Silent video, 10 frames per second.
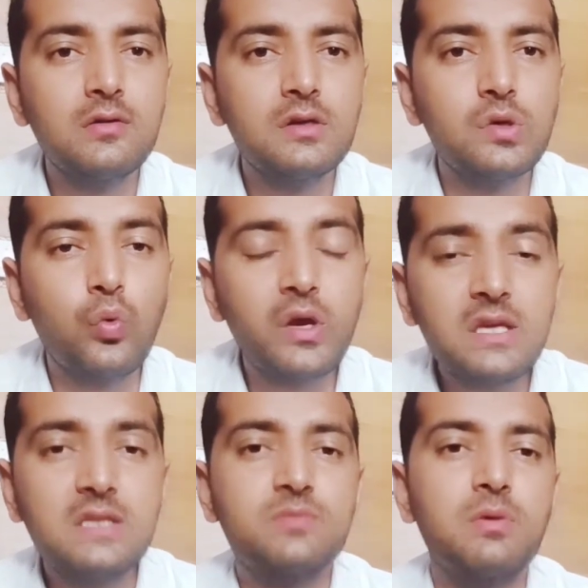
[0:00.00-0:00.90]

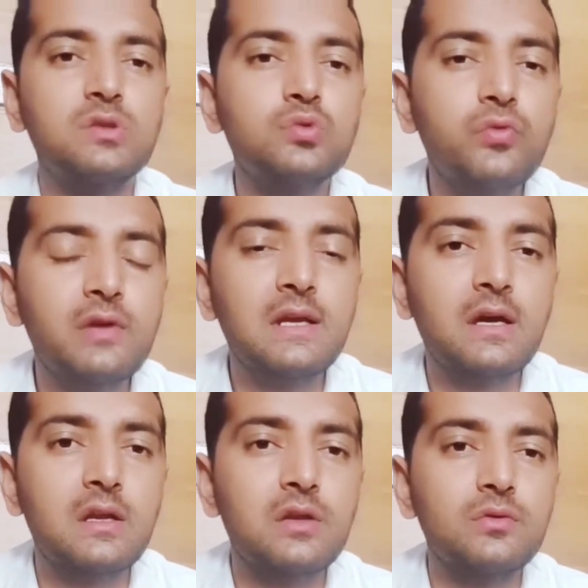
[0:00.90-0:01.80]
Wahi is waqt wo feel kar
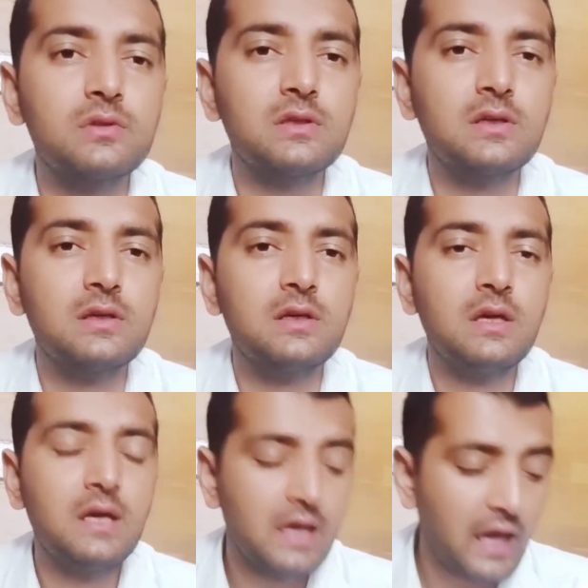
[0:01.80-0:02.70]
rahi hoti hai.
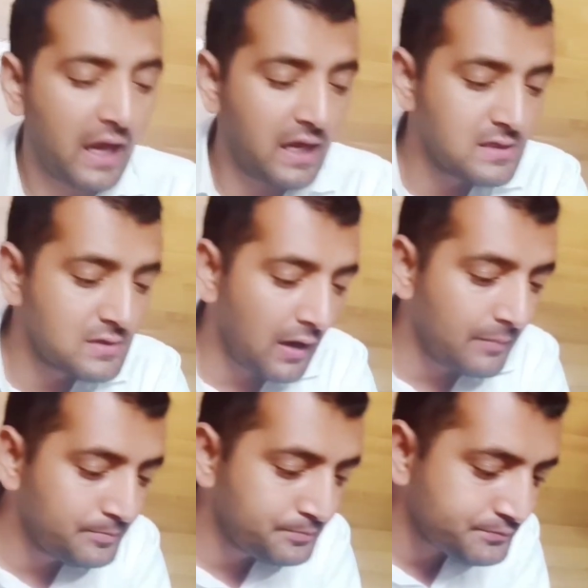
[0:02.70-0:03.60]
And,
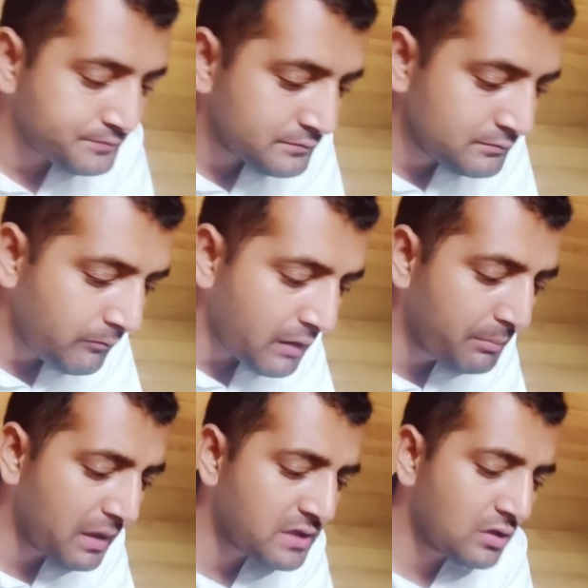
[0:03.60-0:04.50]

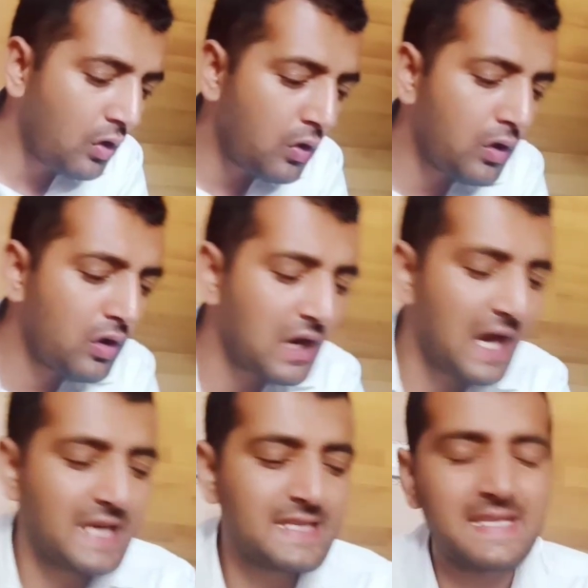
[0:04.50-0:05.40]
but all
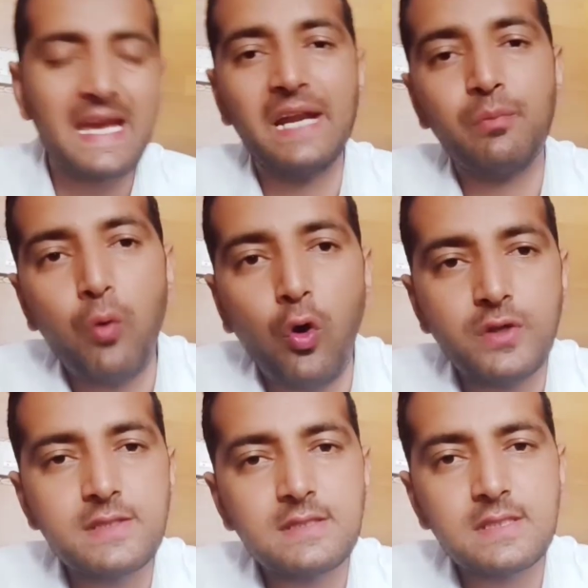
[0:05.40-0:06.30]
I said
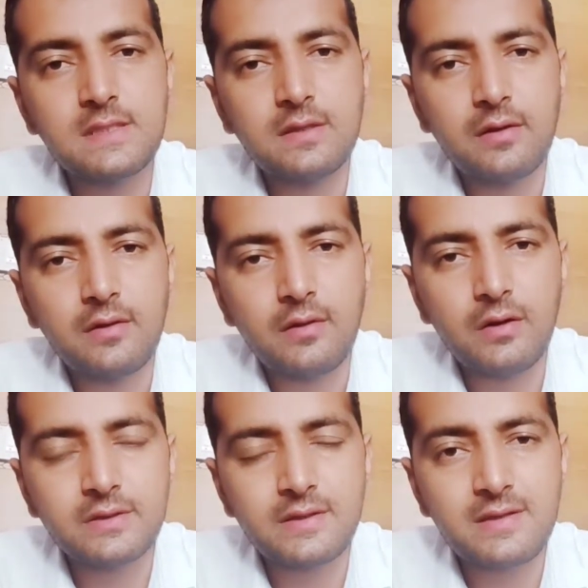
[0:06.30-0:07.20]
was,
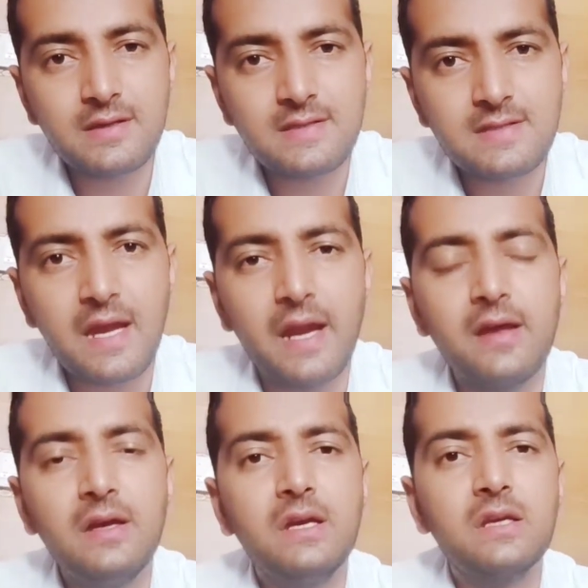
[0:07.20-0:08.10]
author here said,
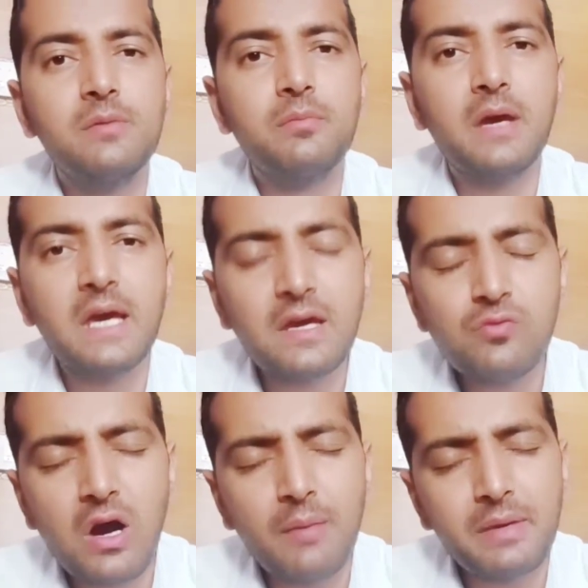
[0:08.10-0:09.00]
ki main
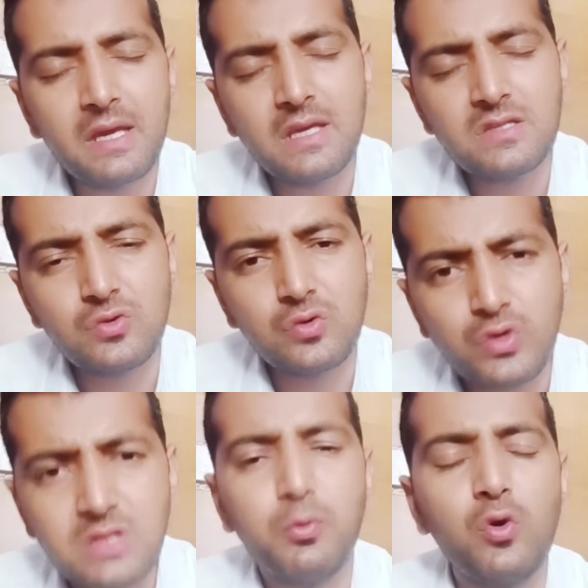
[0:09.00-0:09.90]
wahan pe jo
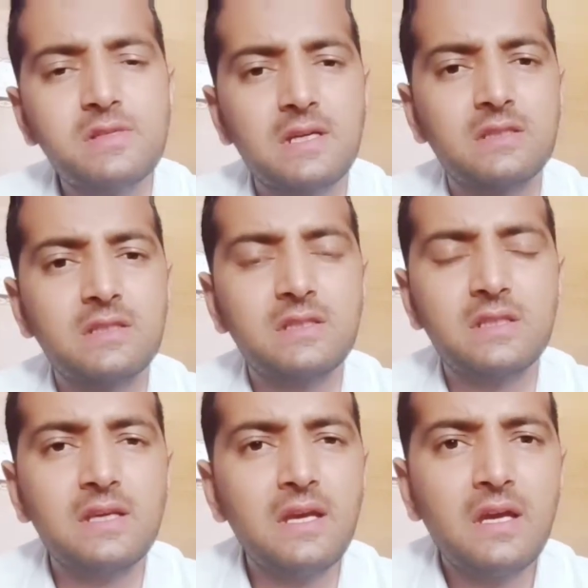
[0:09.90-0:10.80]
kuch bol sakti
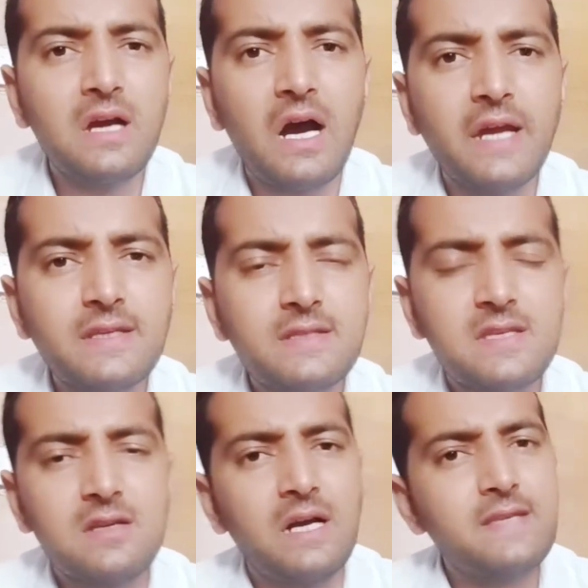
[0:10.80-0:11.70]
thi, I
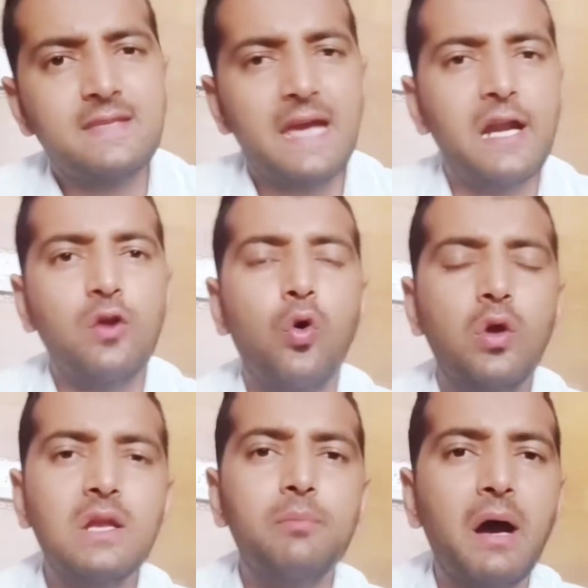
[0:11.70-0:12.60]
said
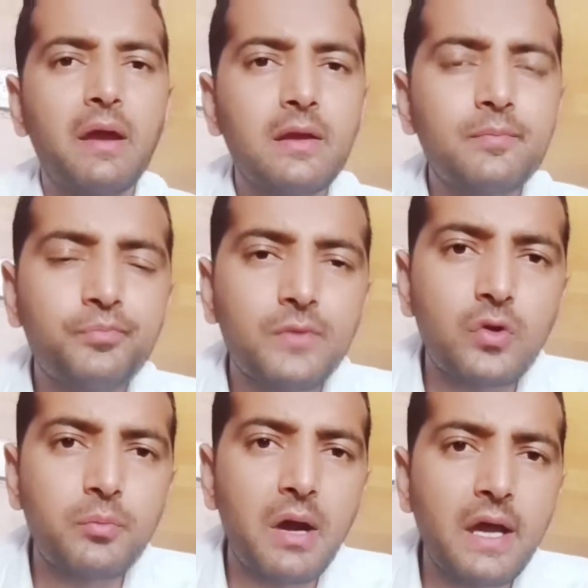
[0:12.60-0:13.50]
only bye,
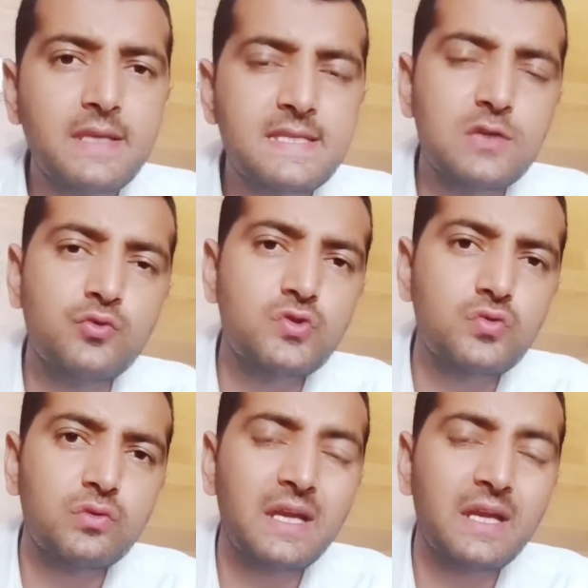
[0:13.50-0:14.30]
goodbye, see you soon.